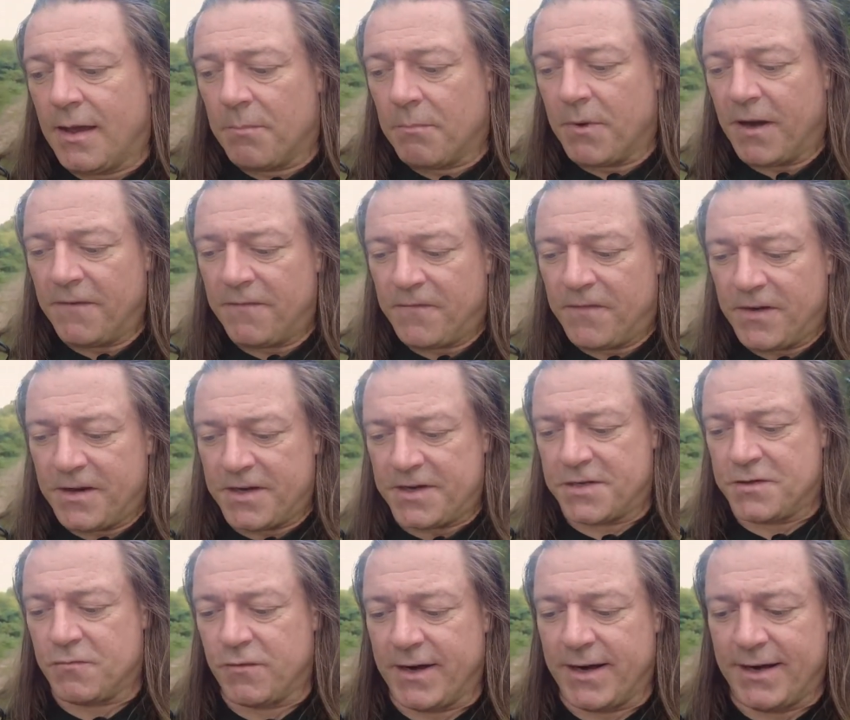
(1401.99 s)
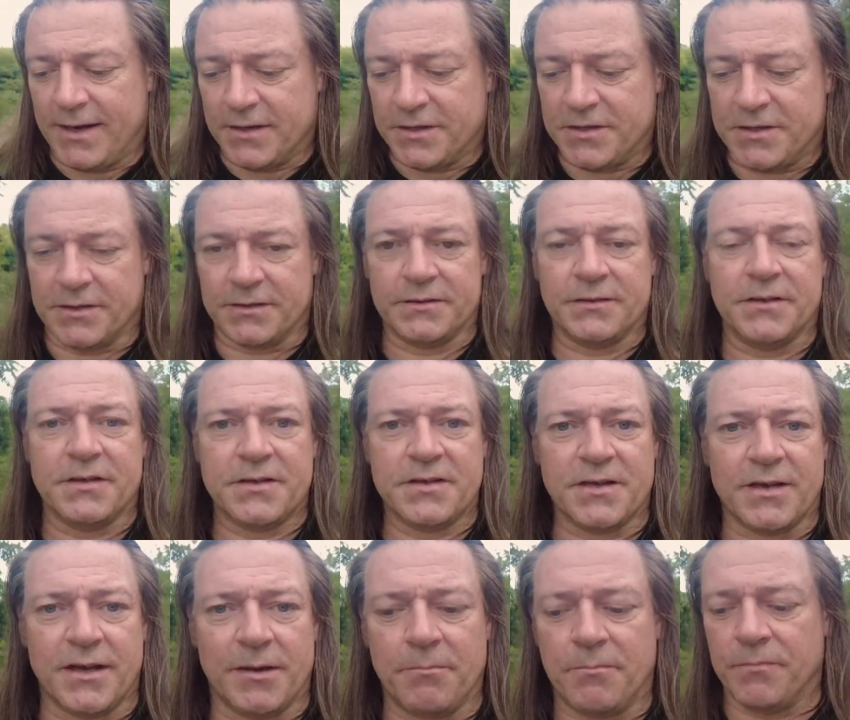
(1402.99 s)
my first reaction
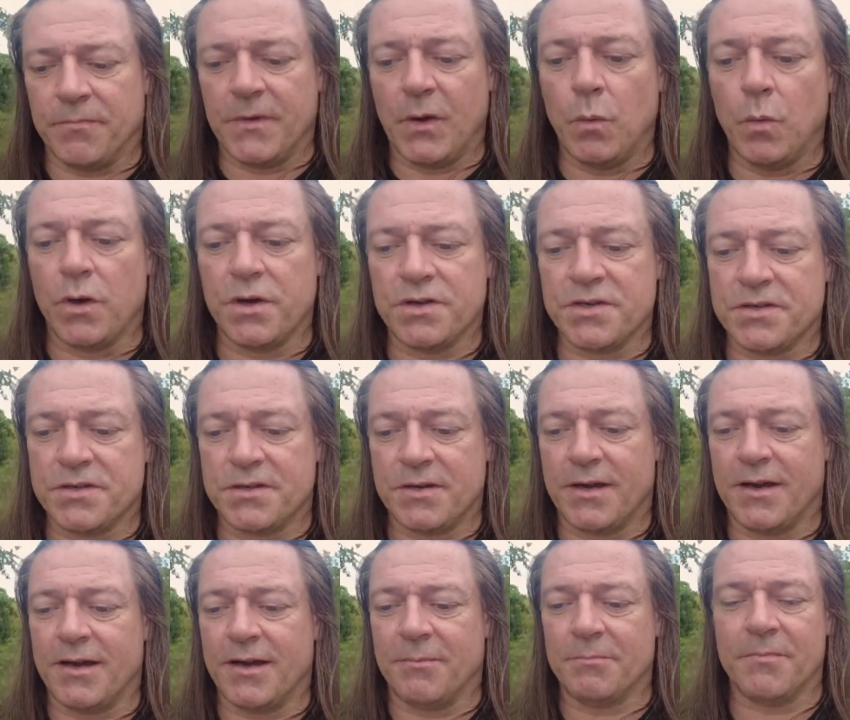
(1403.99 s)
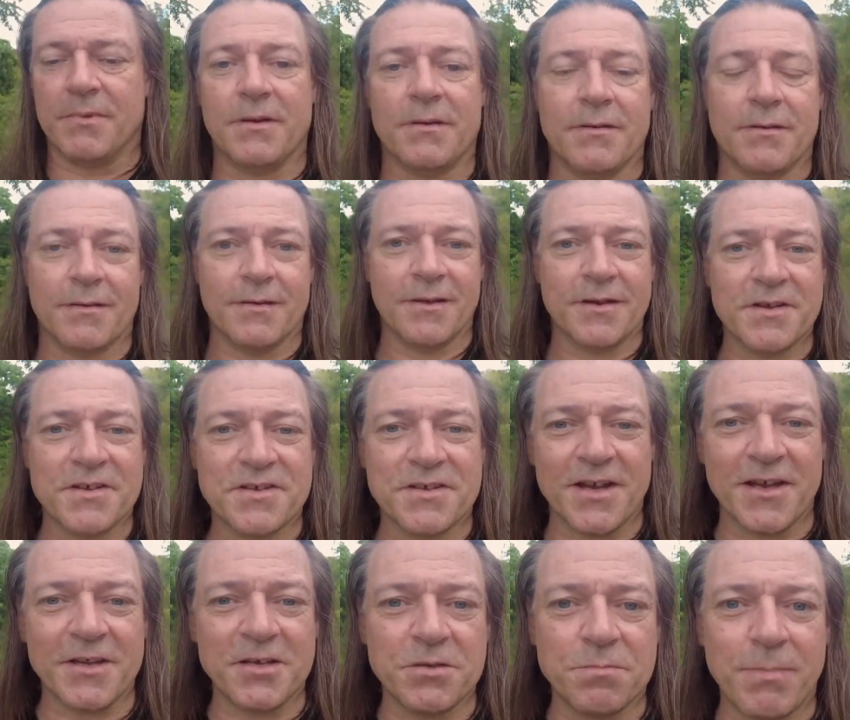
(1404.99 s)
to them was a
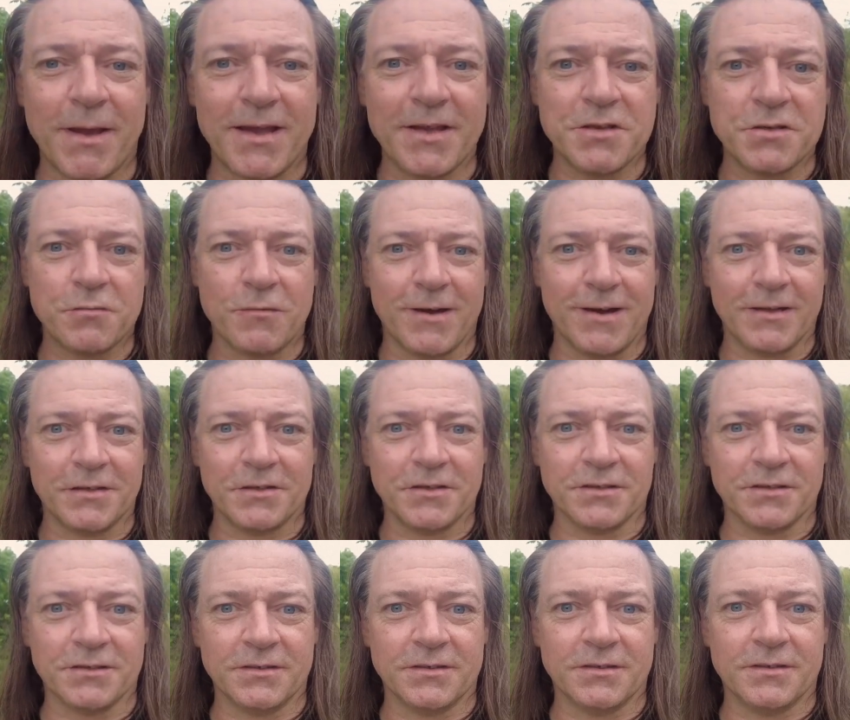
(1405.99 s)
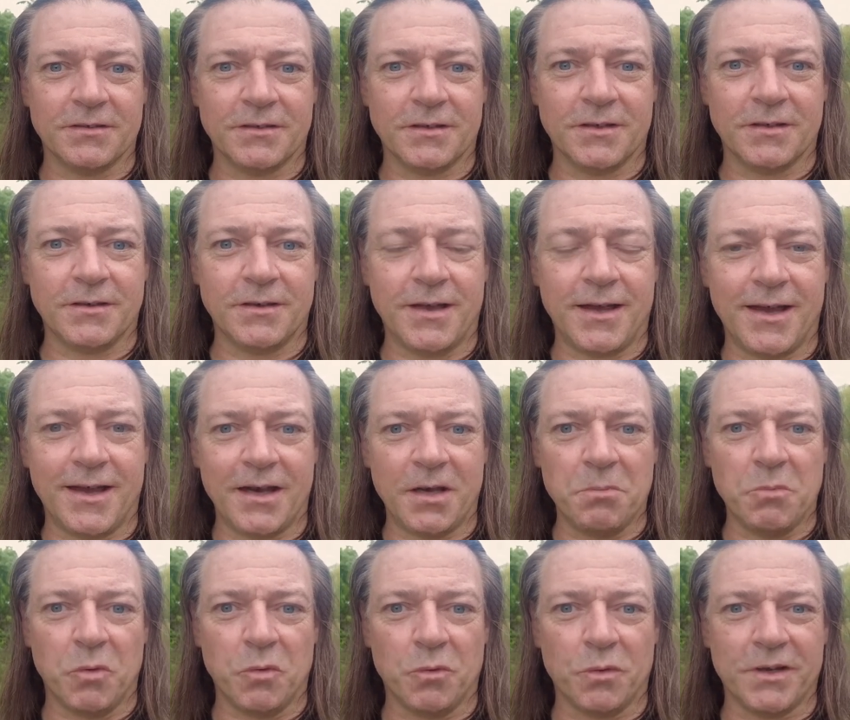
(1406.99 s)
stage beige reaction, an
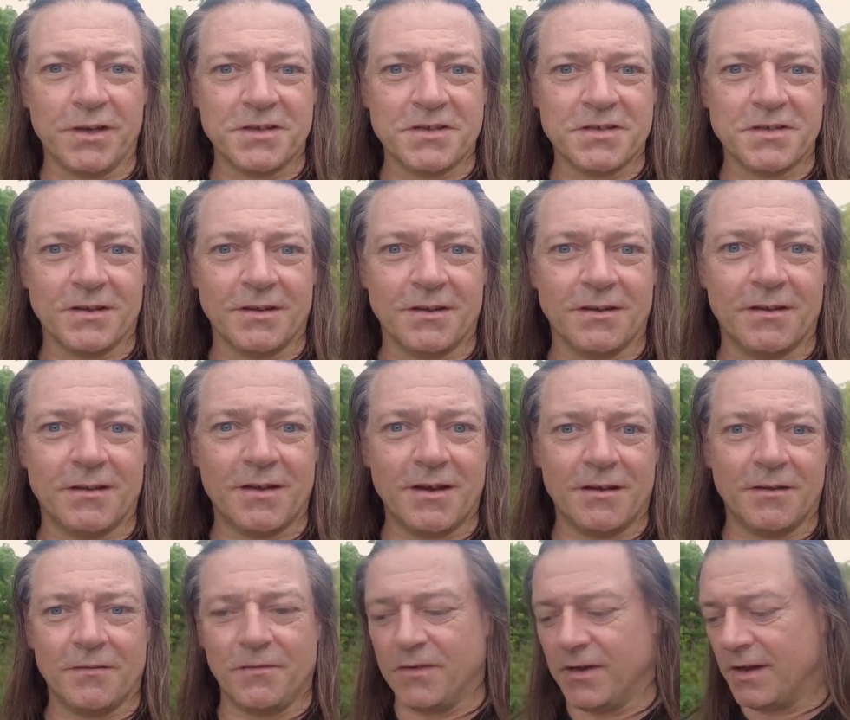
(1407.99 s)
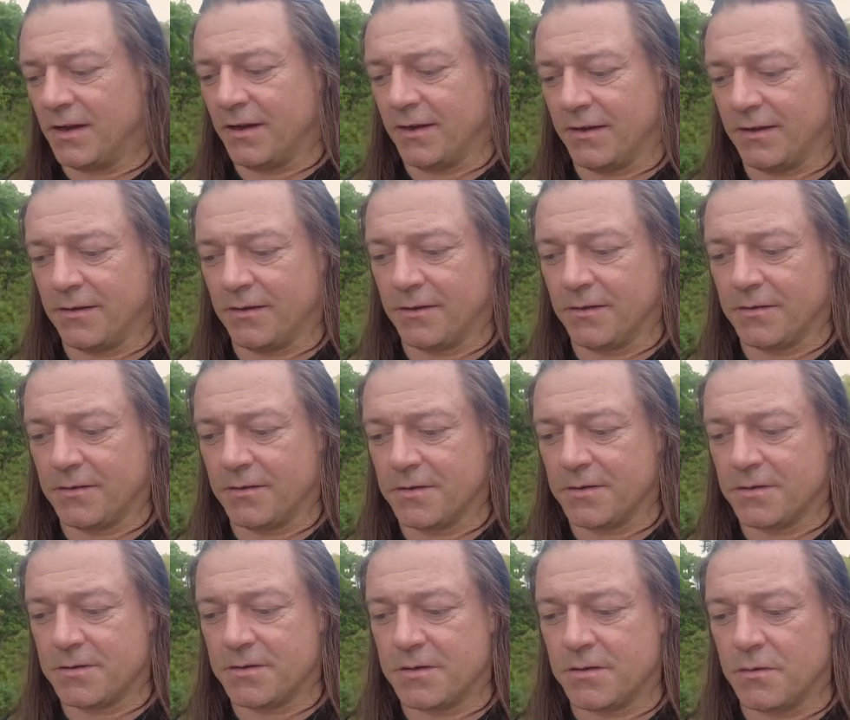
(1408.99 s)
animal instinct, gut feeling,
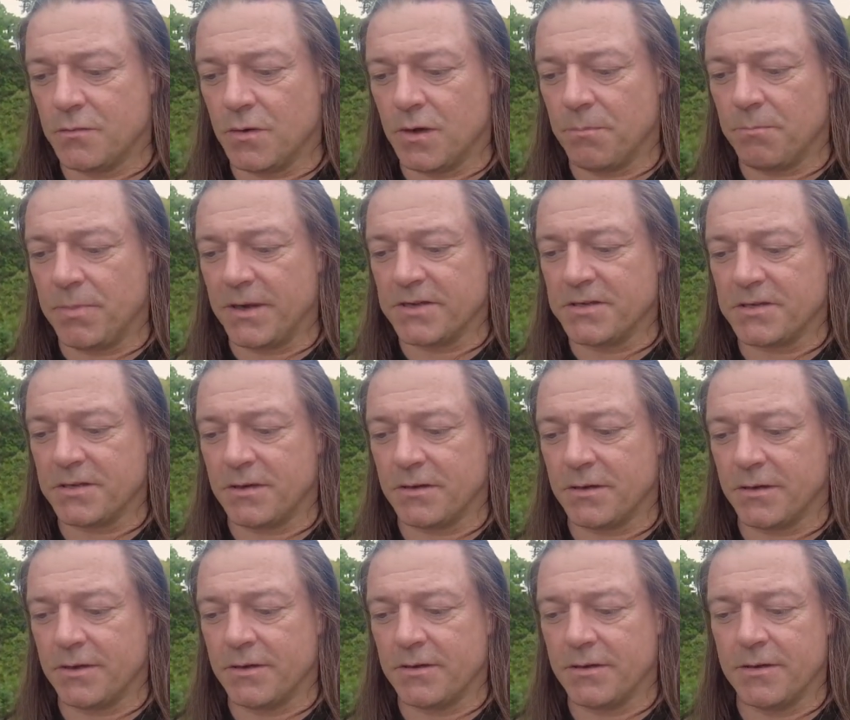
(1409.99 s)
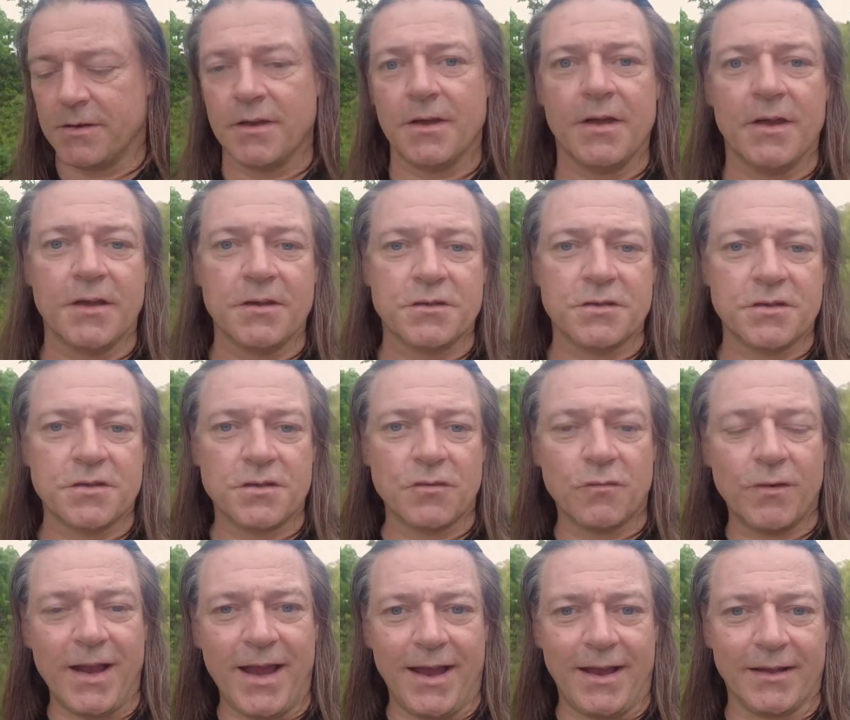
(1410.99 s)
to basically just to
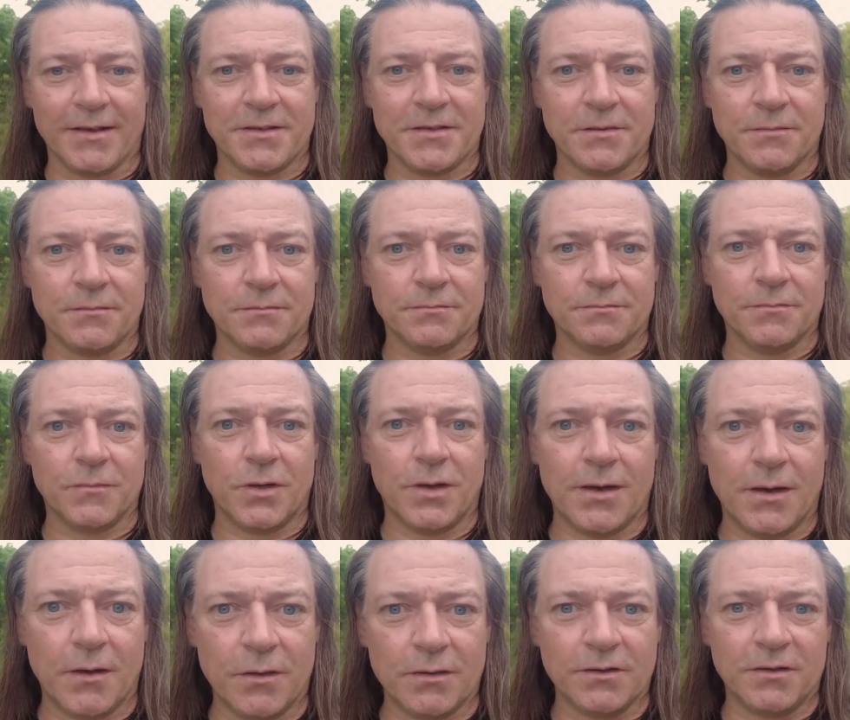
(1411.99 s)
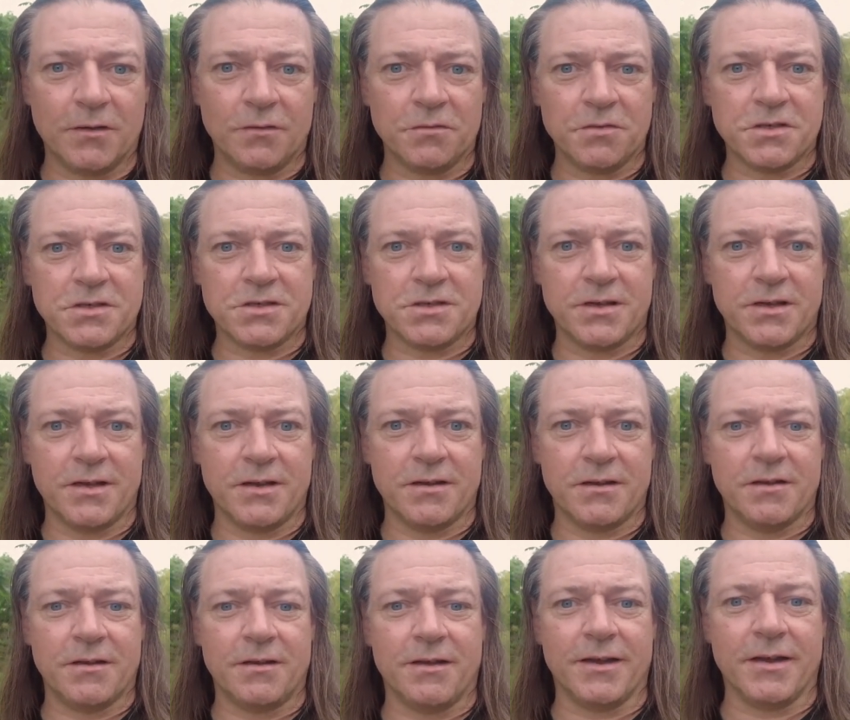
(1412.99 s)
react unconsciously
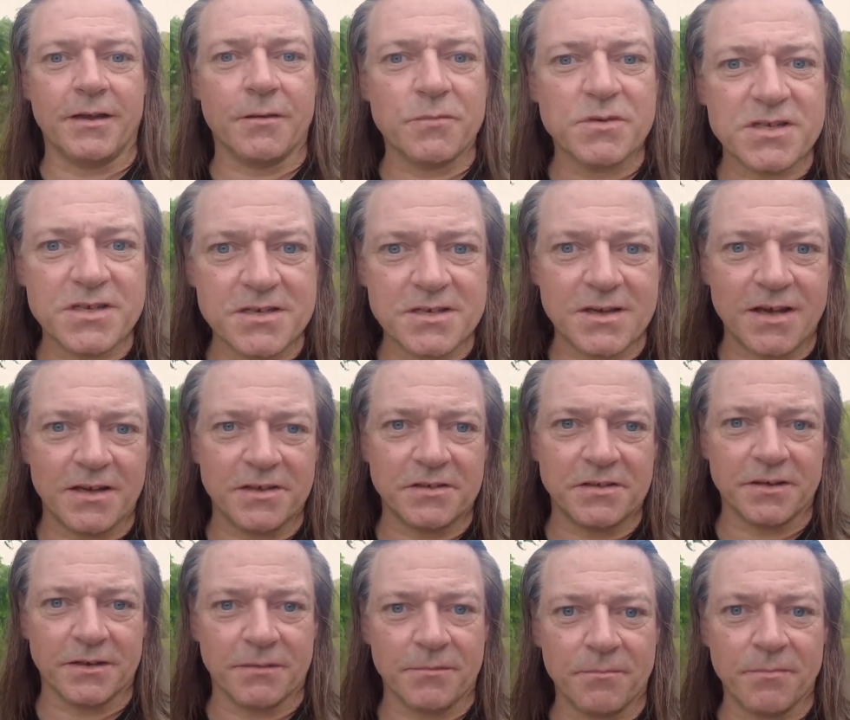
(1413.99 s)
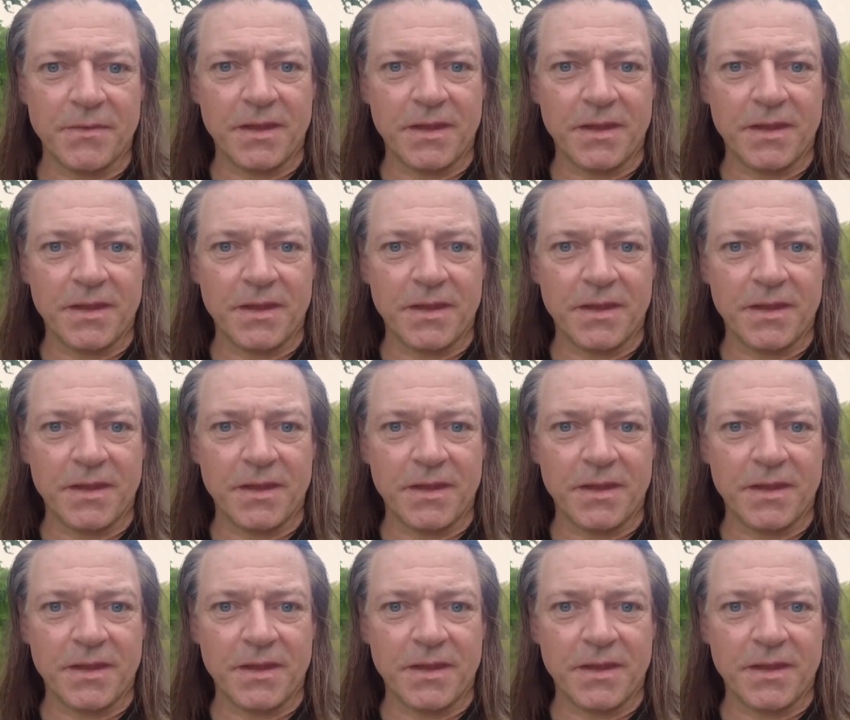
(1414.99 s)
like it was disgusting.